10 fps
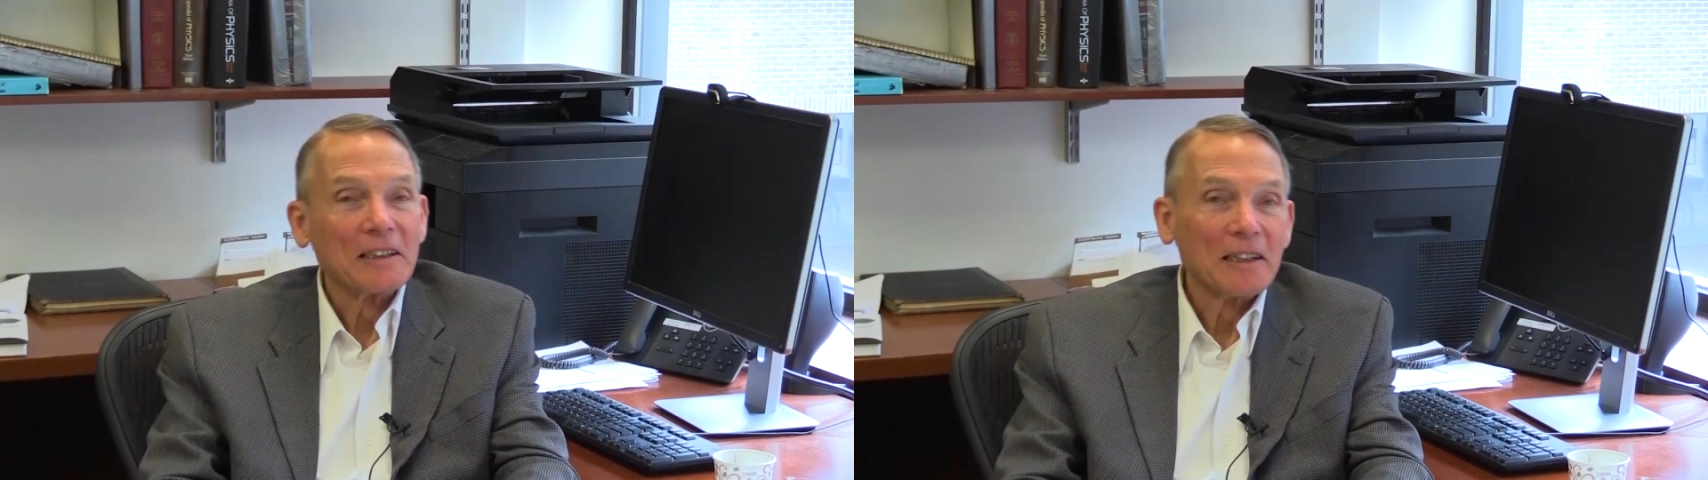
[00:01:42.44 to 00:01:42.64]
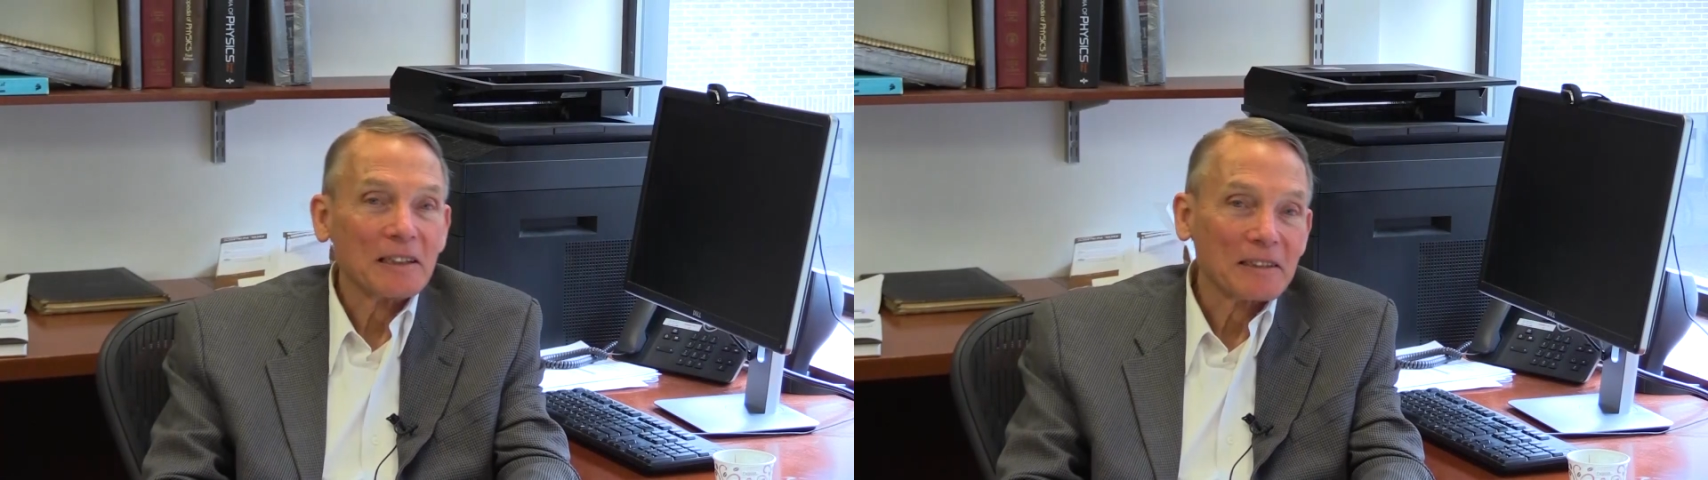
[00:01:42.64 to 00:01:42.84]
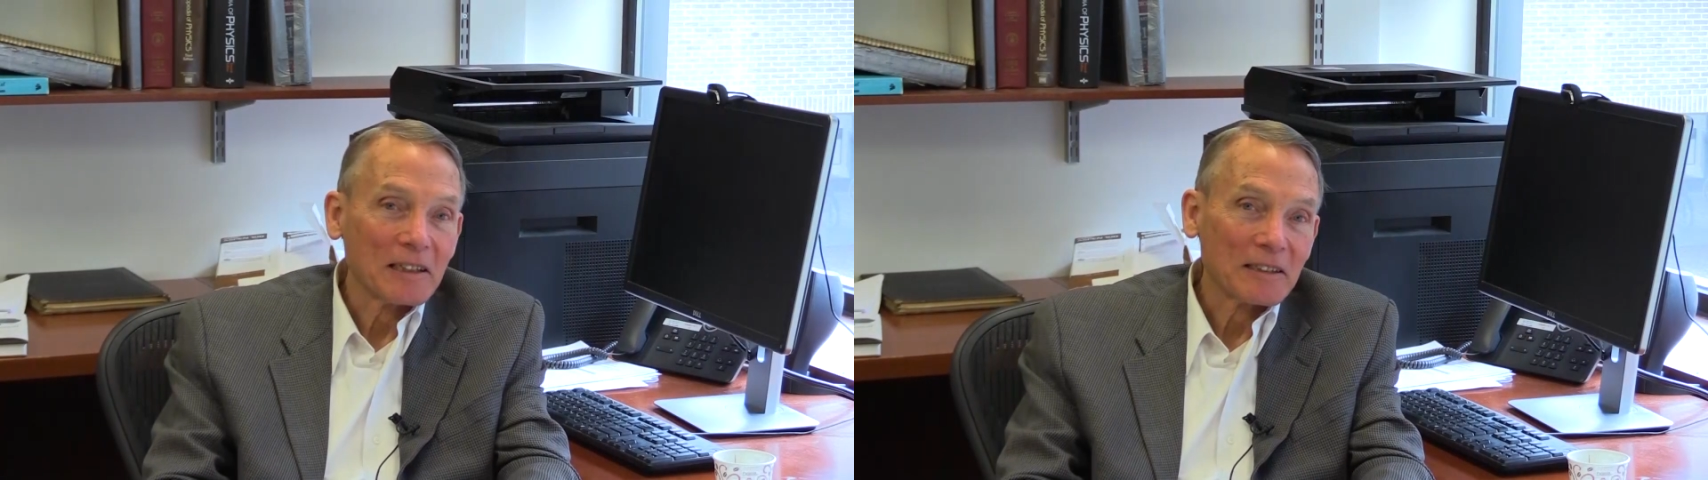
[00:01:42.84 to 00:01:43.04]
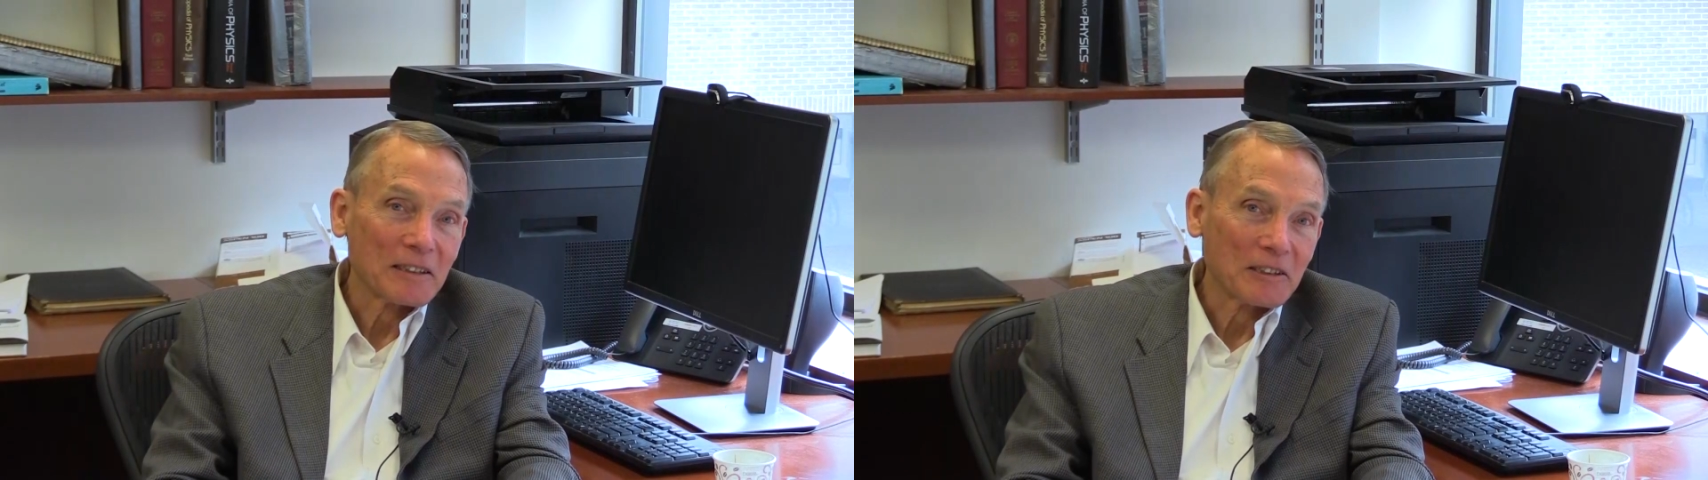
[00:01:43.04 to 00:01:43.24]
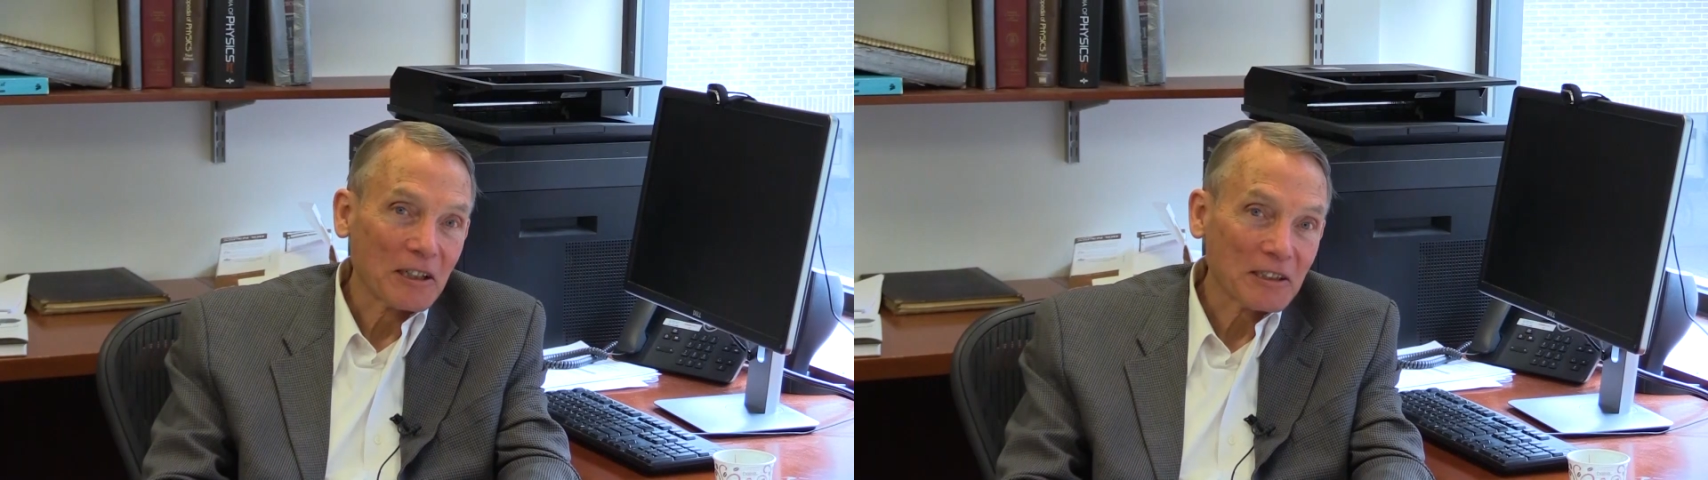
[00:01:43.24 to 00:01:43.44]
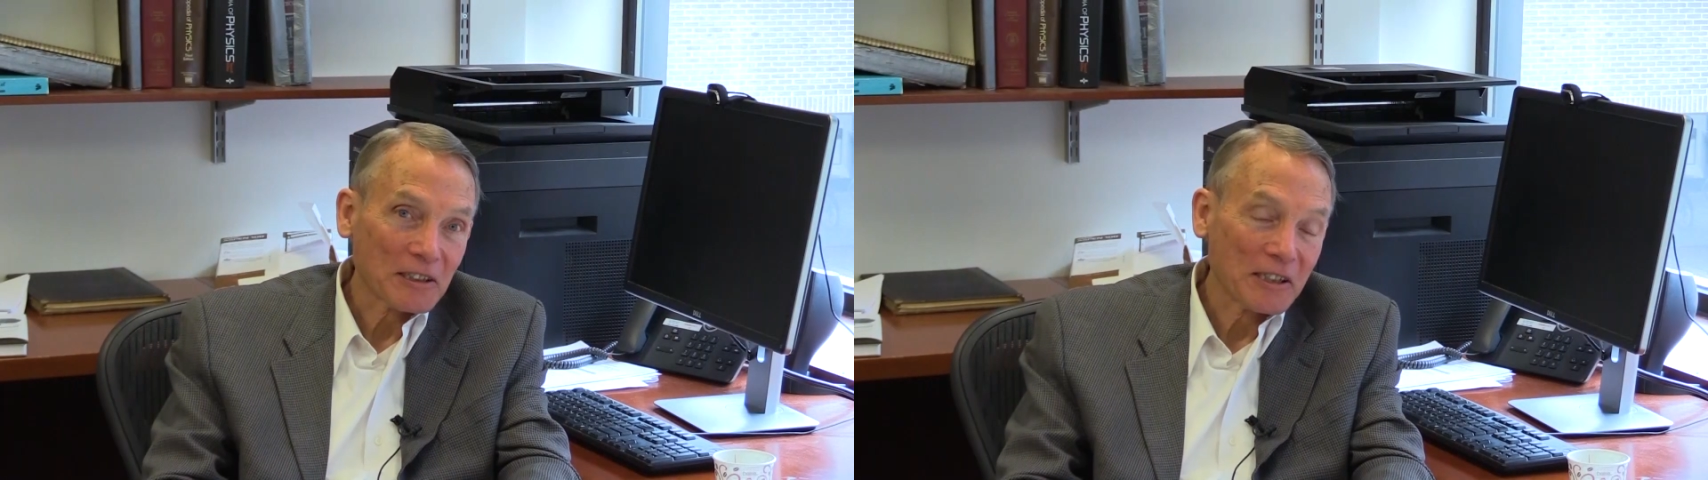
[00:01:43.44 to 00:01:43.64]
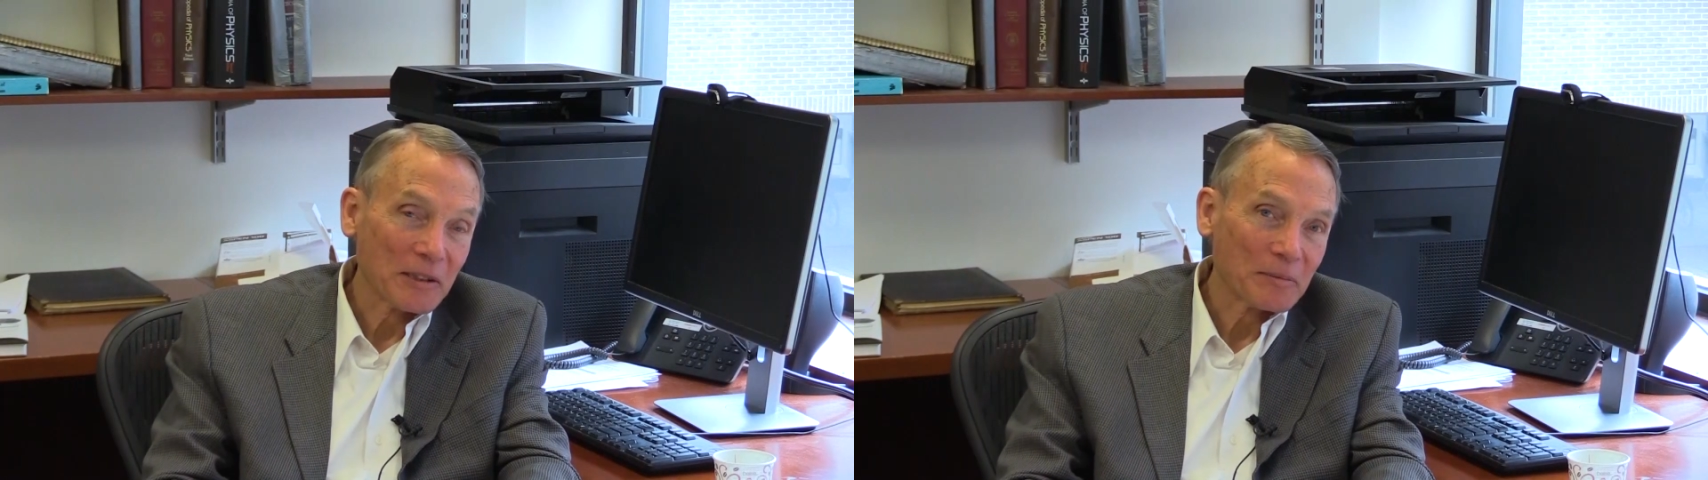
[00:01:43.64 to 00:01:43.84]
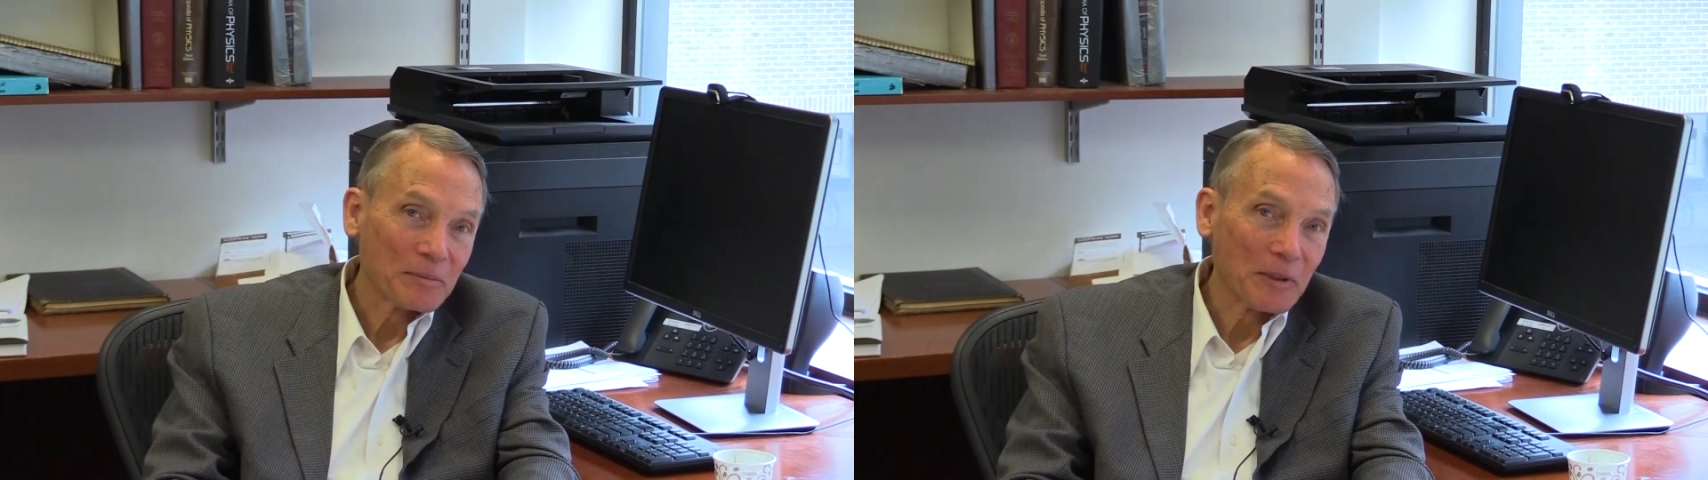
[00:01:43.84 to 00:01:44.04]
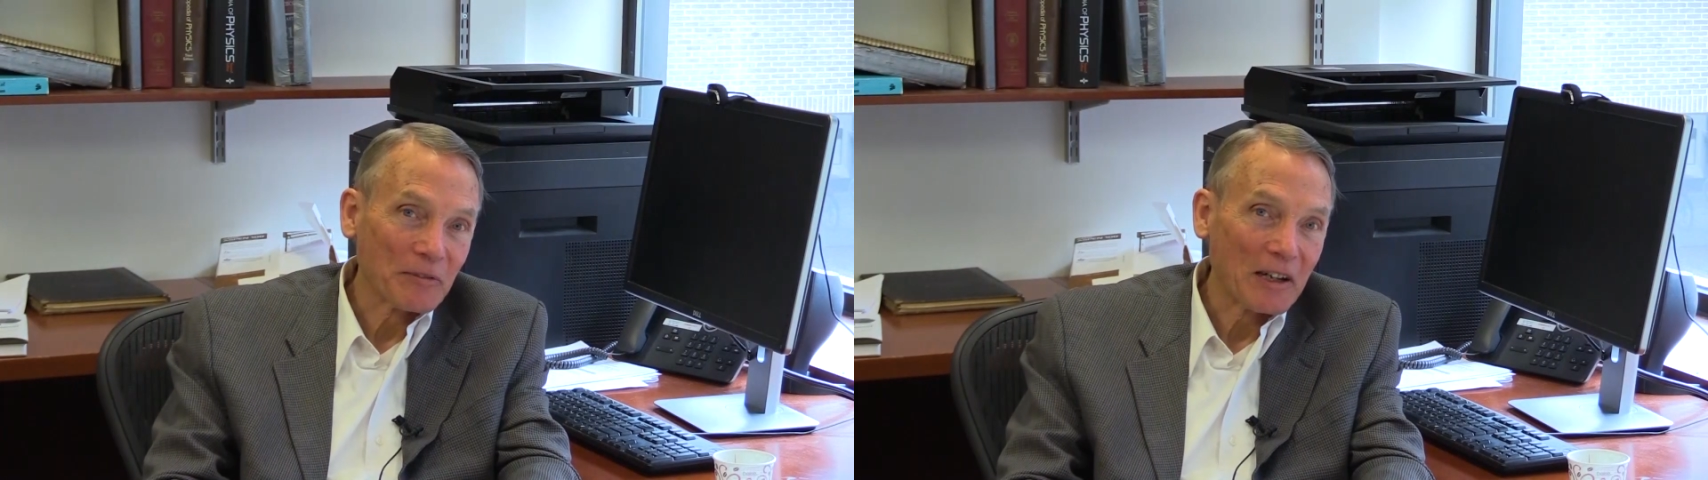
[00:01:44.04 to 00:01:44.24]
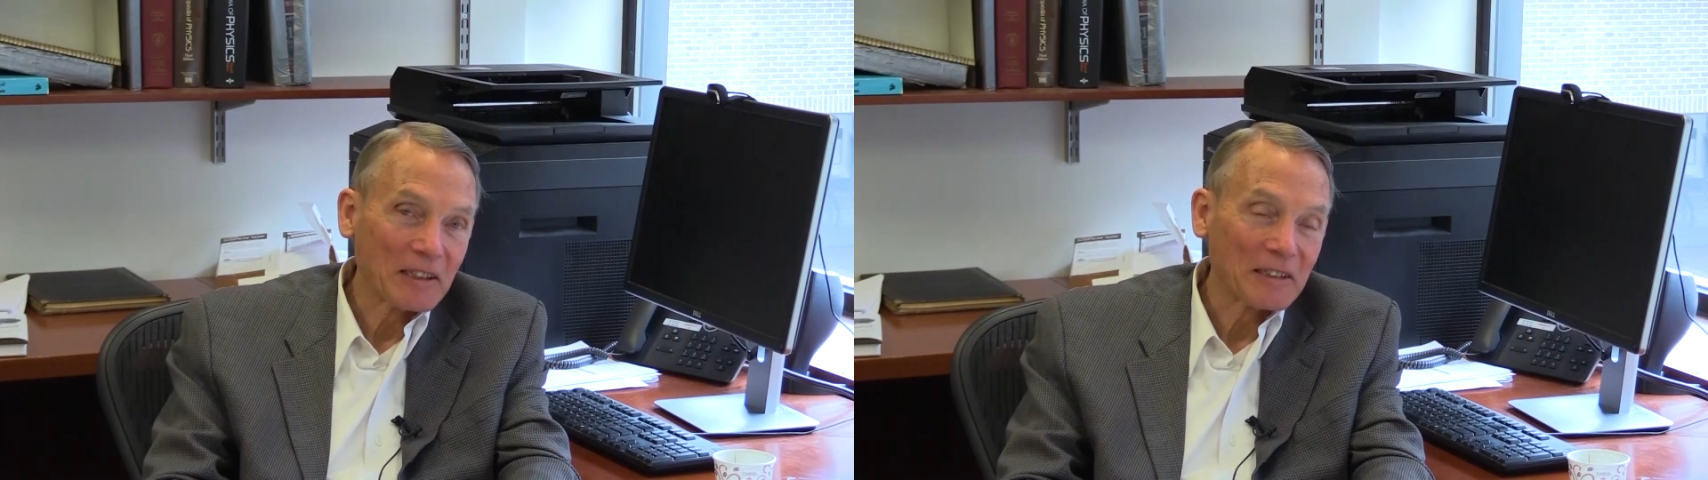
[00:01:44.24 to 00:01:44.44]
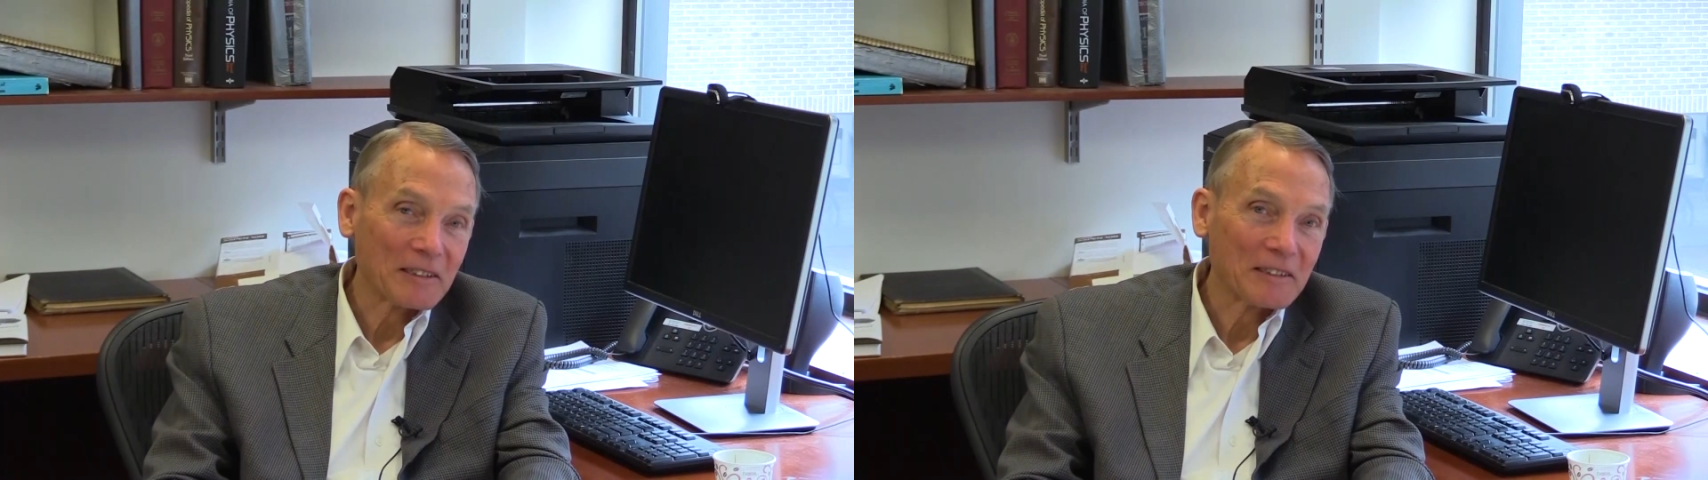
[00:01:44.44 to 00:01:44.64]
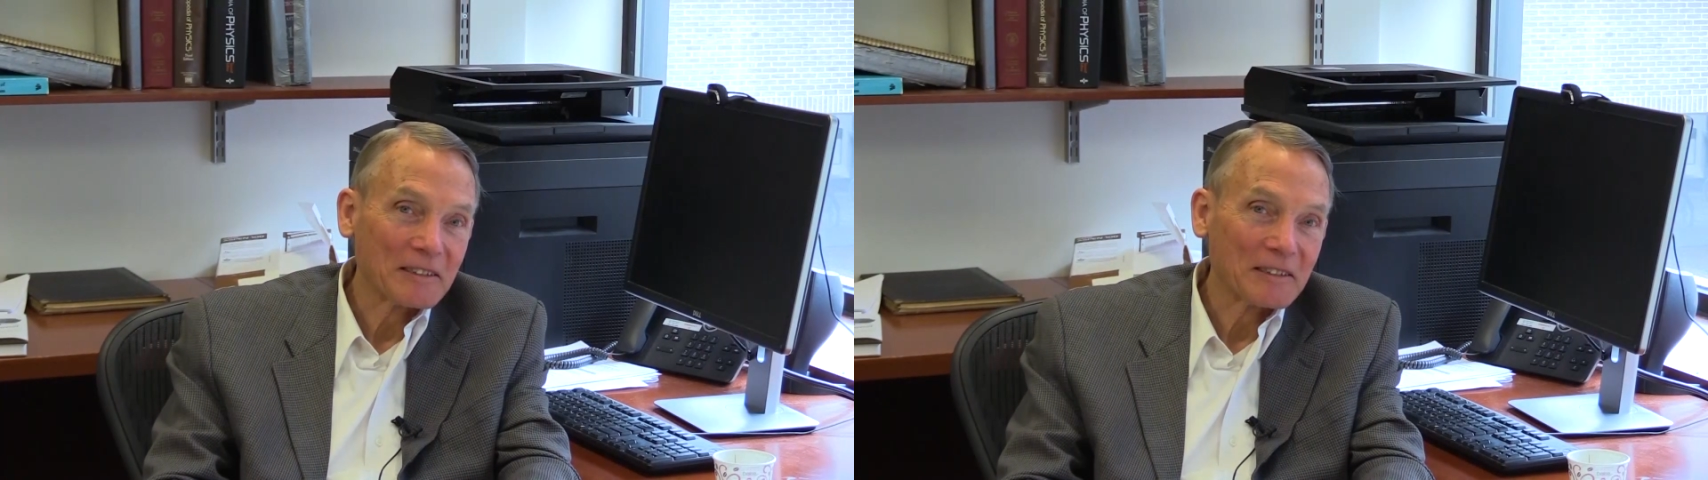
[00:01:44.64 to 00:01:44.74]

And the dust then provided